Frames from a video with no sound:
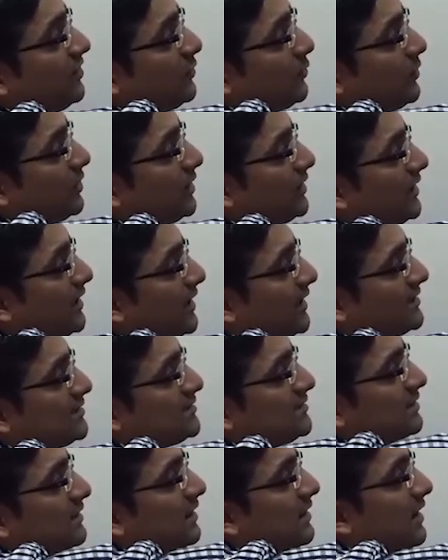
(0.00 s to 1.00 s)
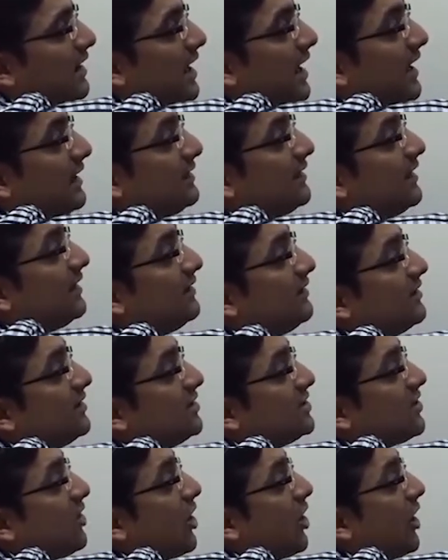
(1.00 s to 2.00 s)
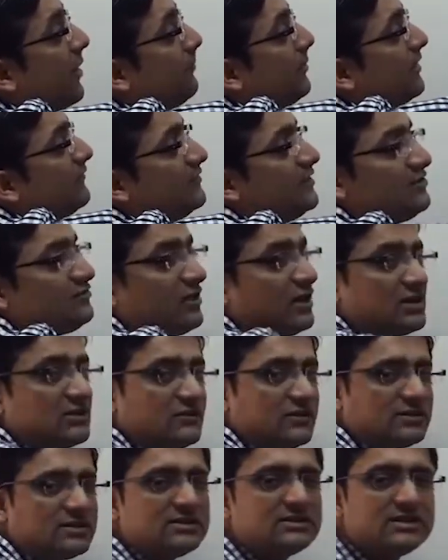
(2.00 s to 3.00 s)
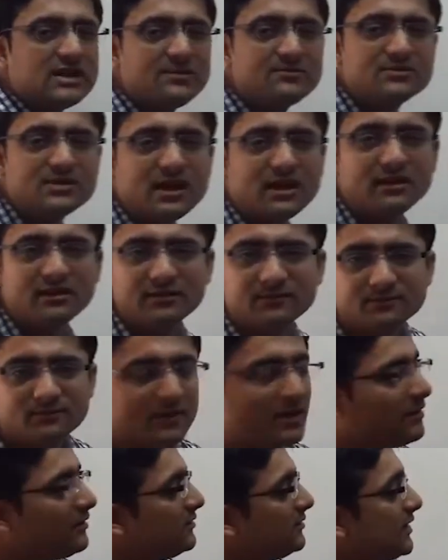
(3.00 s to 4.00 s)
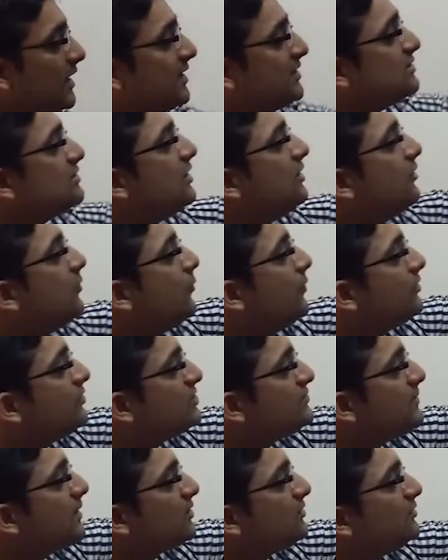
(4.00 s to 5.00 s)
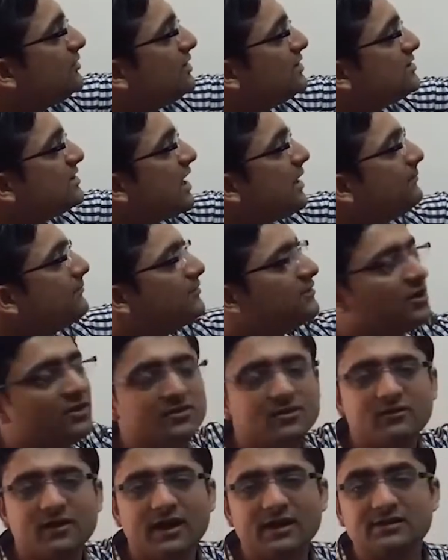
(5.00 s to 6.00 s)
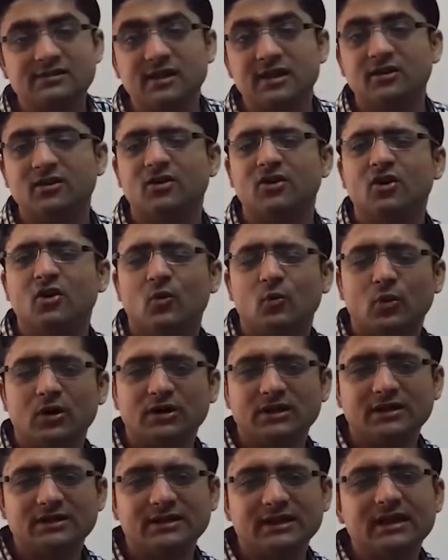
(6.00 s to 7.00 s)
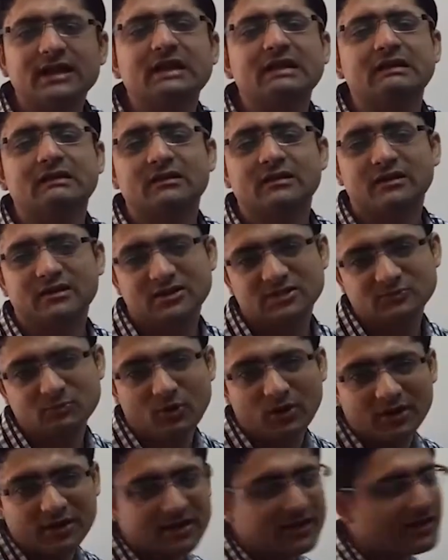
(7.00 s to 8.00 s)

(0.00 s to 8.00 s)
vertex, and then above the transversal, same side. That is, with respect to this arm, they're on the right side. What are they? Corresponding